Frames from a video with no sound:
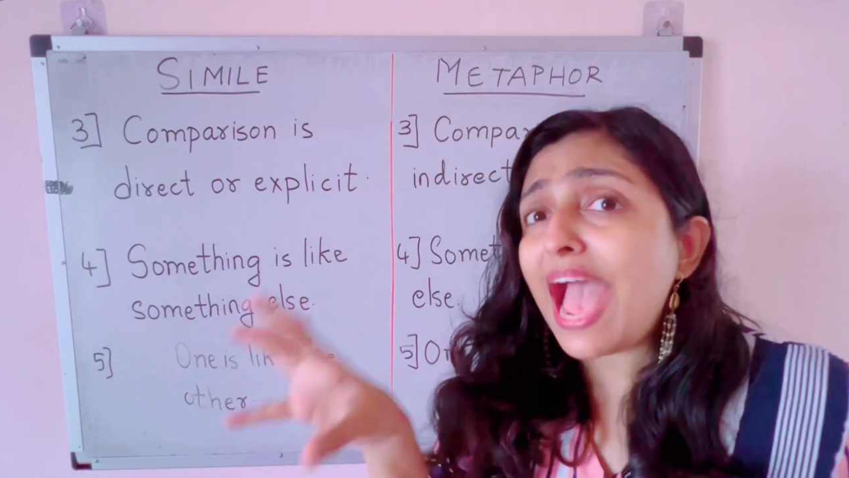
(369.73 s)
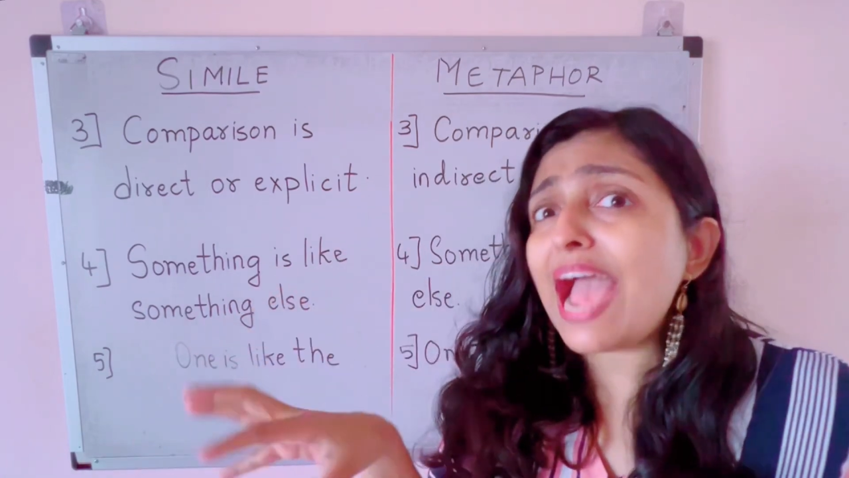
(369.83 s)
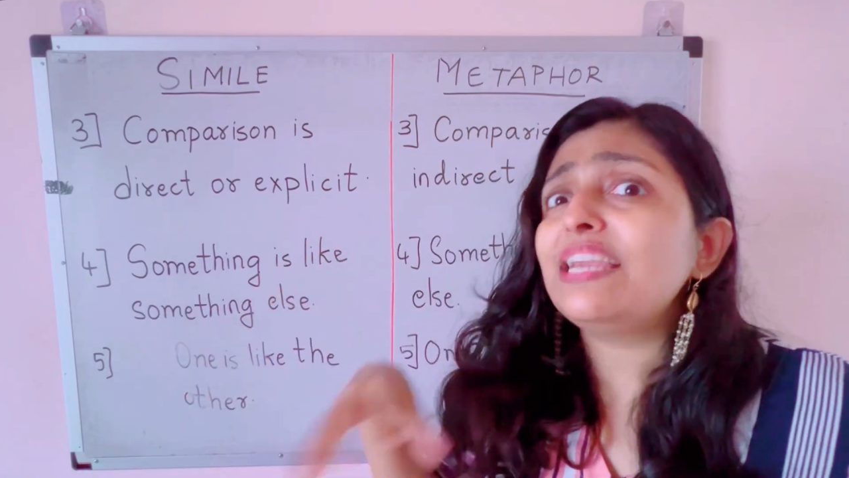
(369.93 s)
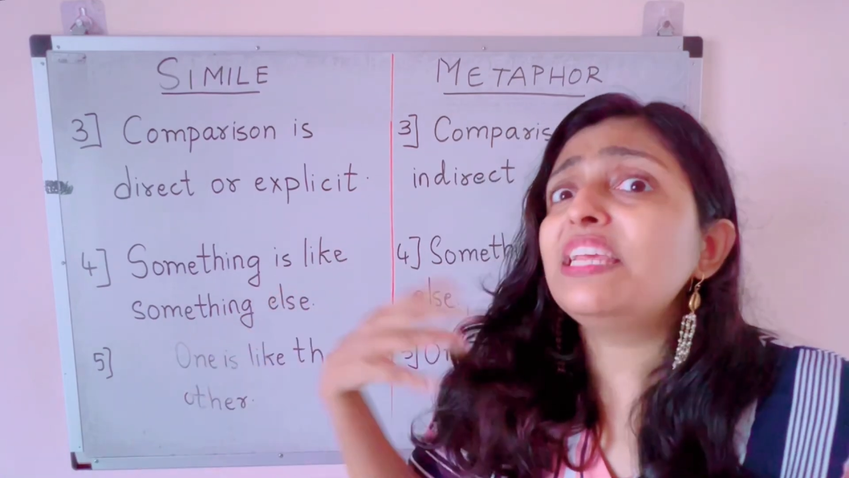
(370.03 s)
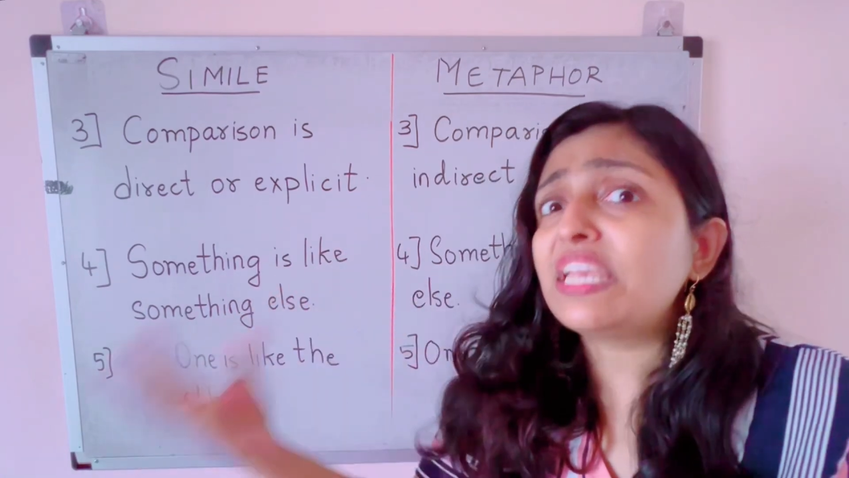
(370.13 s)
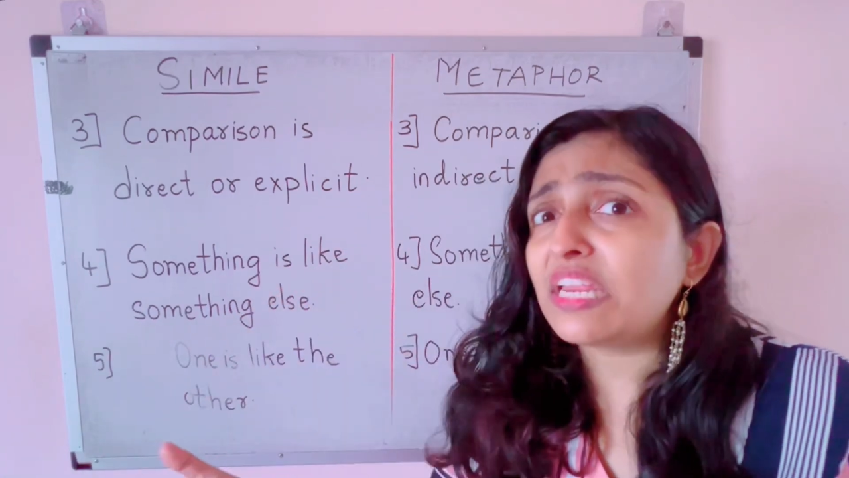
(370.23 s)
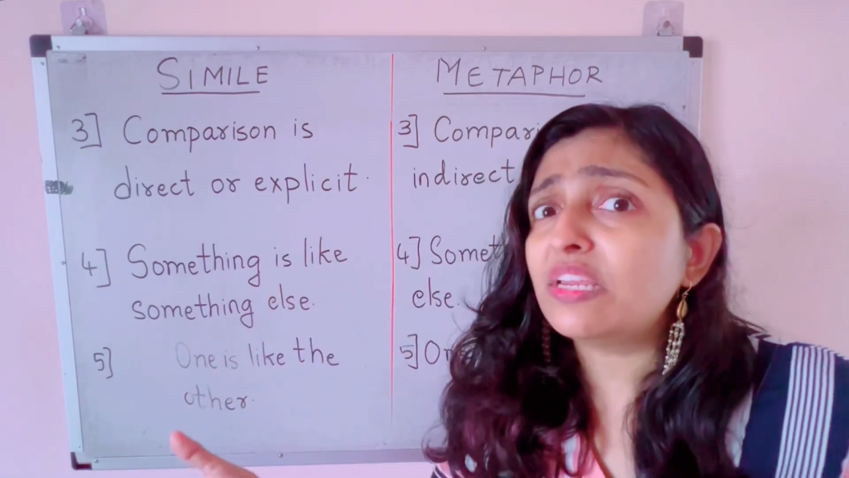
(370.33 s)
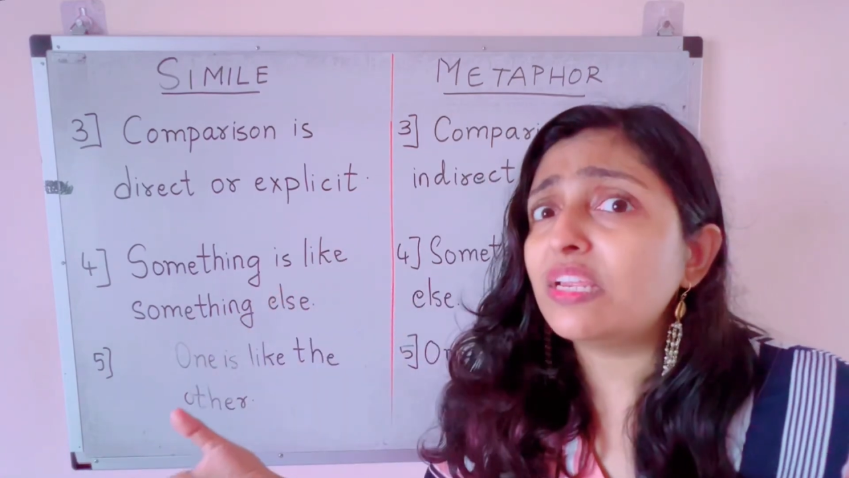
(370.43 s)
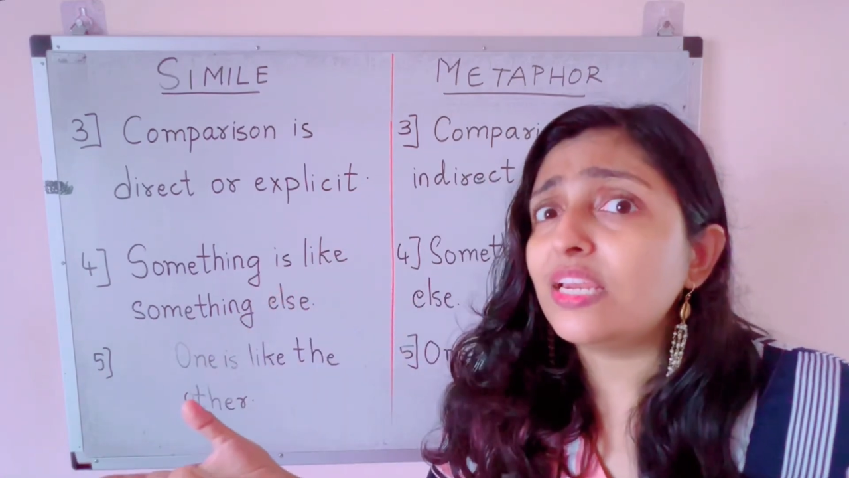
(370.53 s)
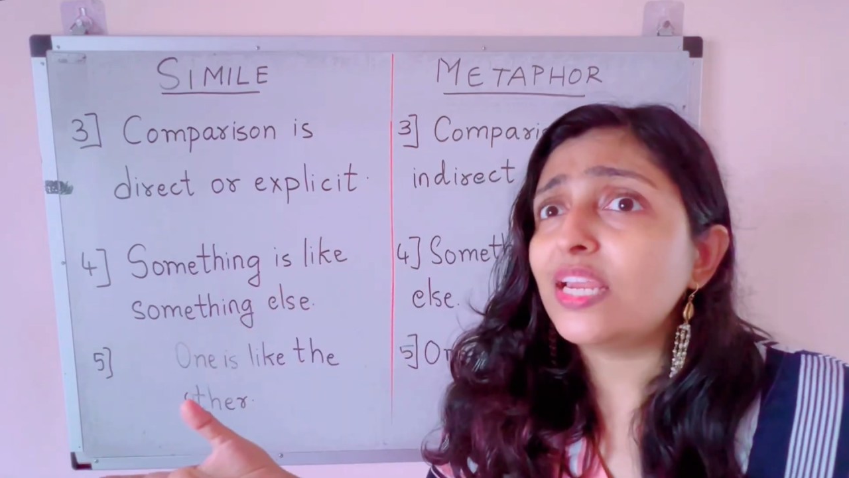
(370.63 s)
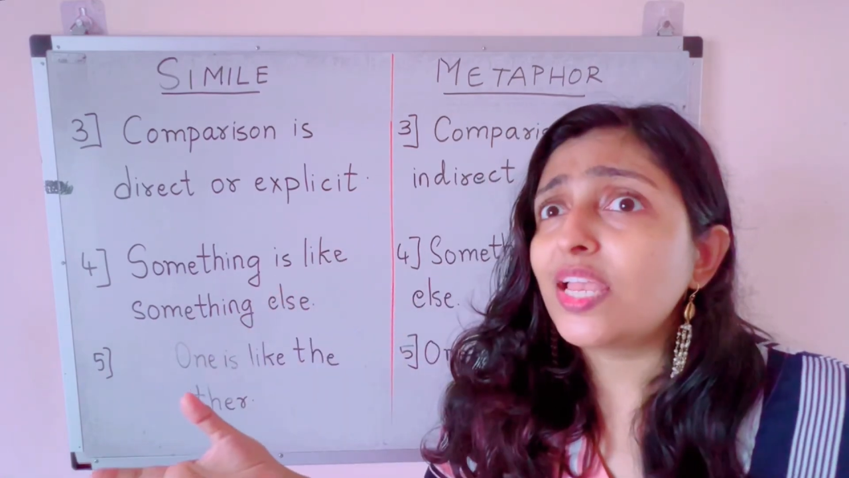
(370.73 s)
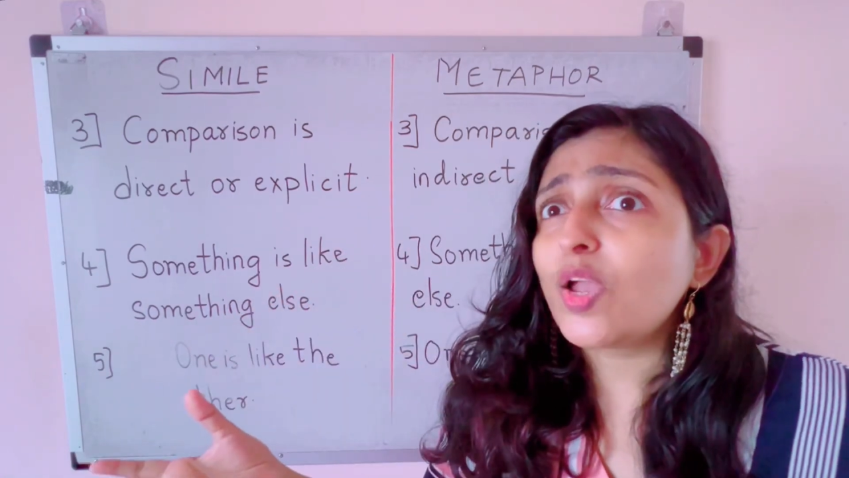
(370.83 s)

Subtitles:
and hidden.